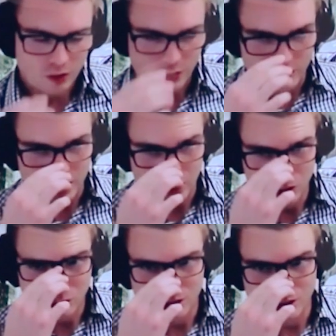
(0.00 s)
fit a
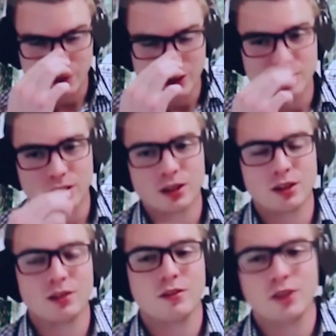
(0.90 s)
new suspension kit
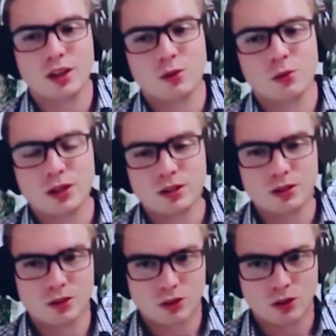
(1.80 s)
to the vehicle which is
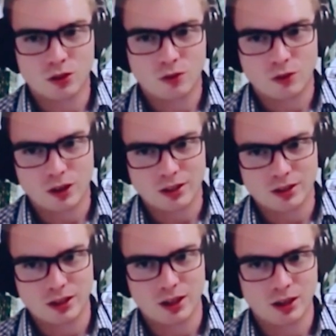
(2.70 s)
certified
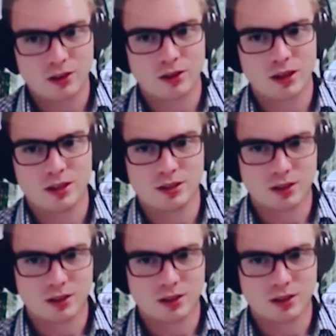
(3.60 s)
to increase